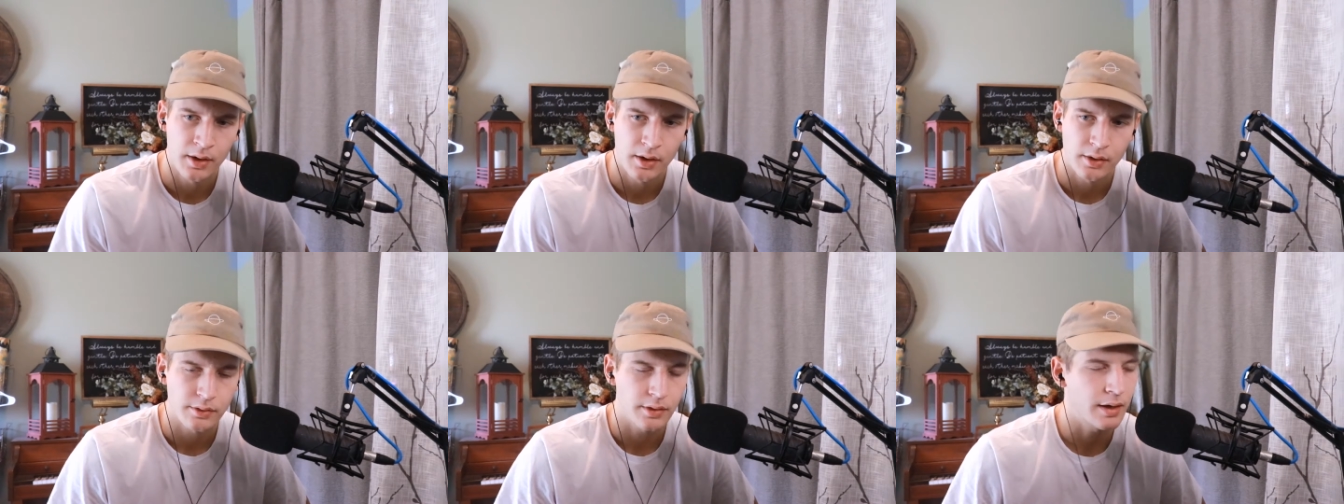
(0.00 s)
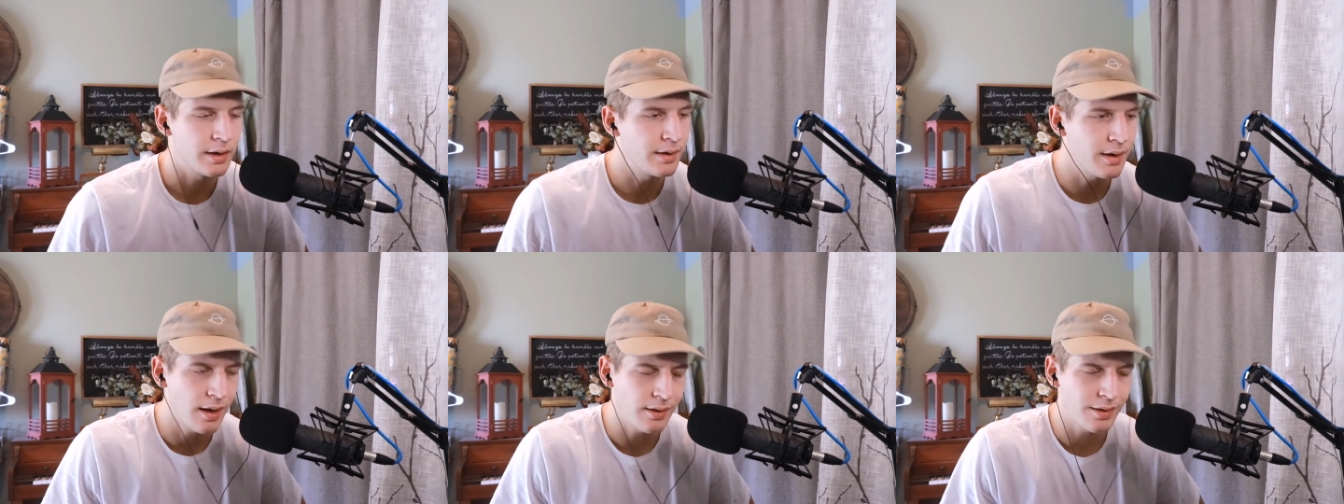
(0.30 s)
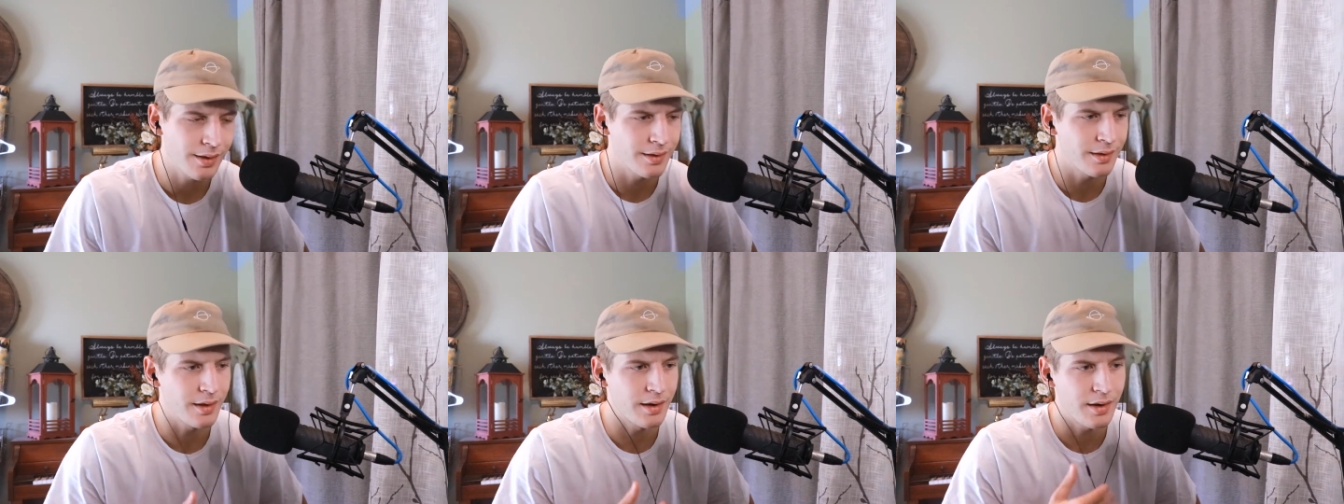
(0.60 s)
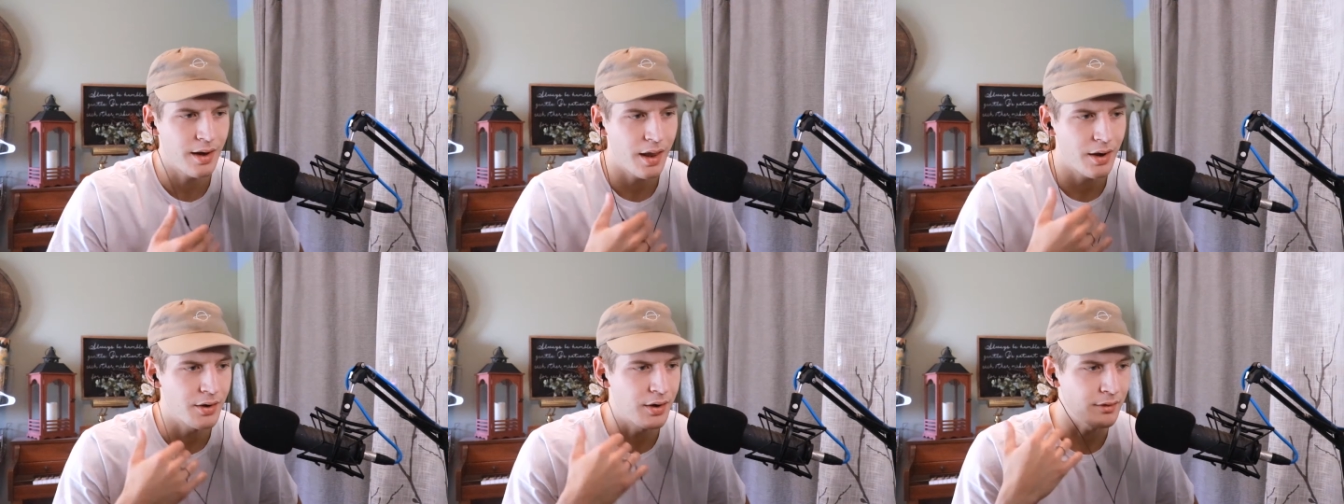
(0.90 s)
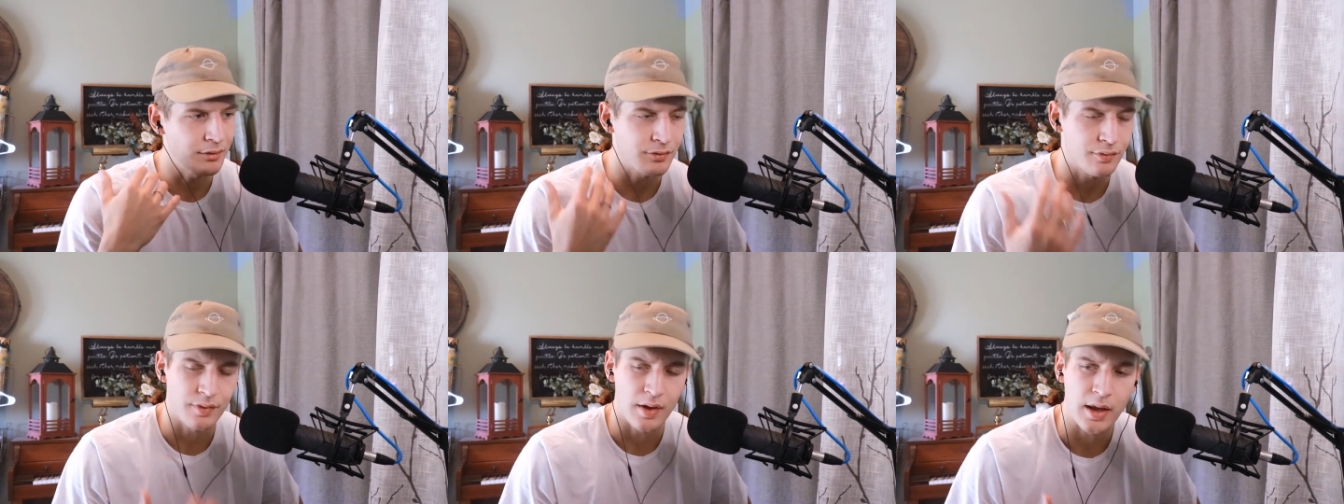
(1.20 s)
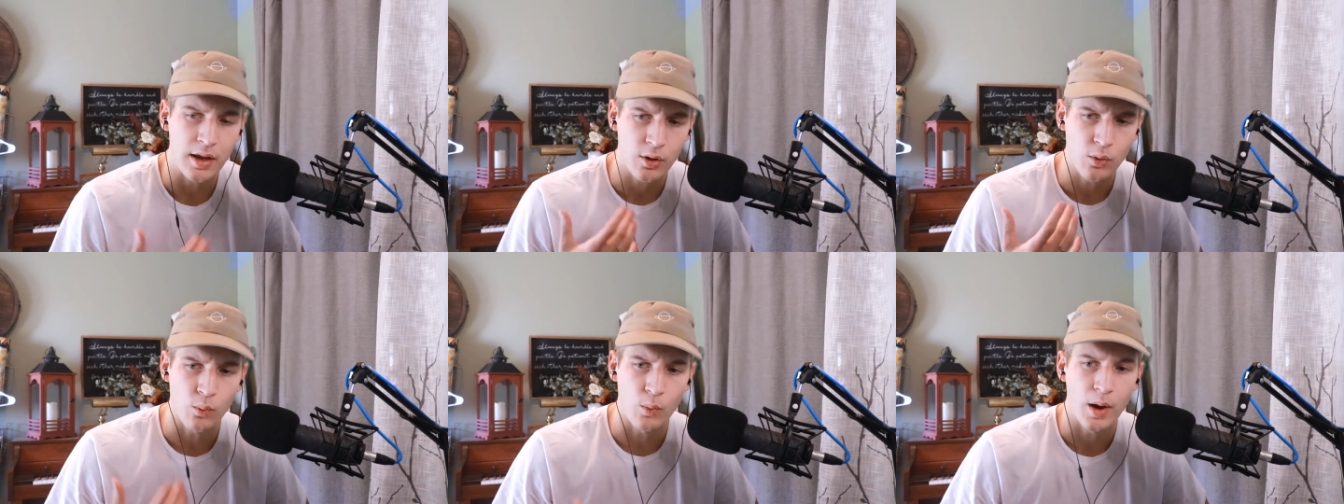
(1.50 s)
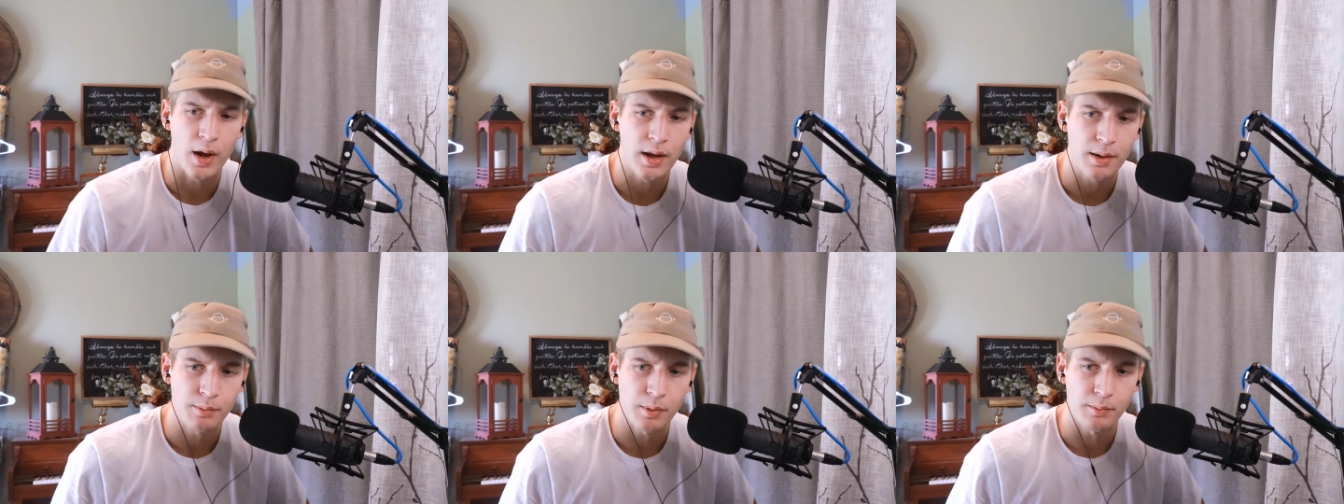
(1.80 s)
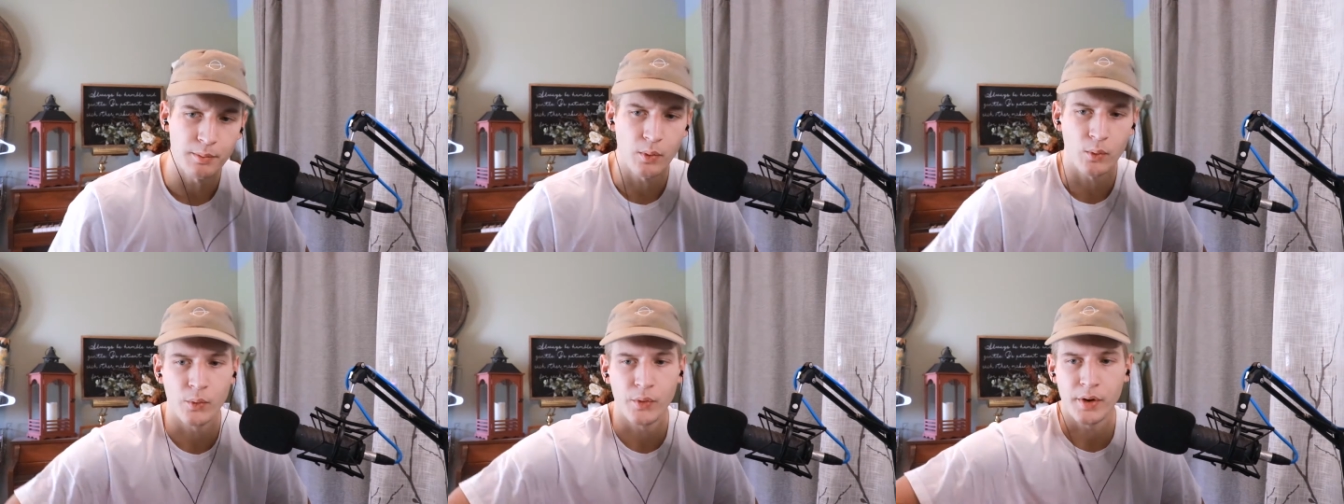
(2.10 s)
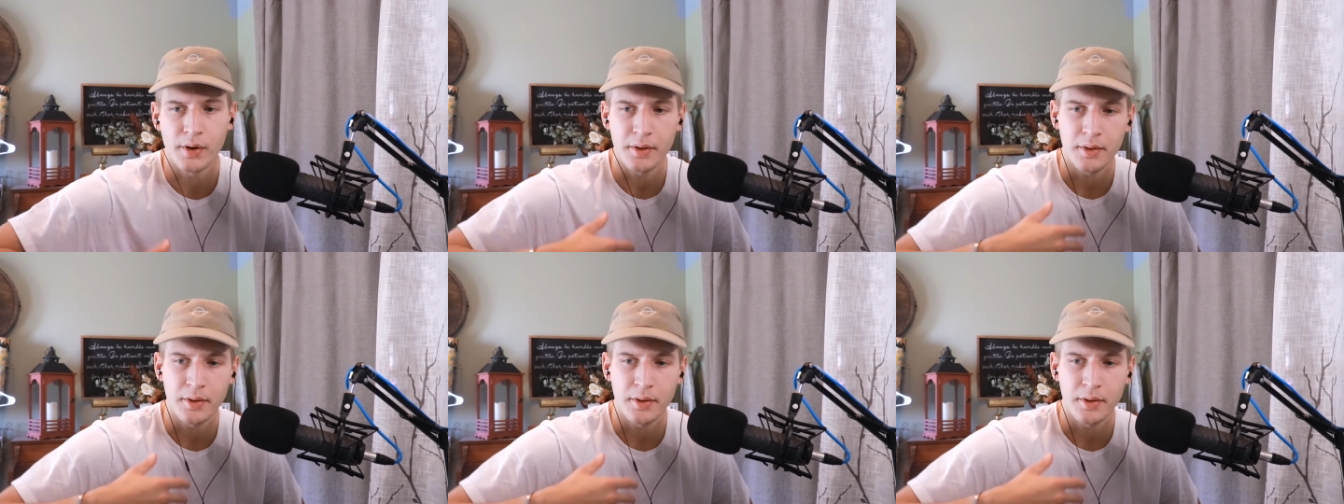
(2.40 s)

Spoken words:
Right? Not in a fake way, but more in a,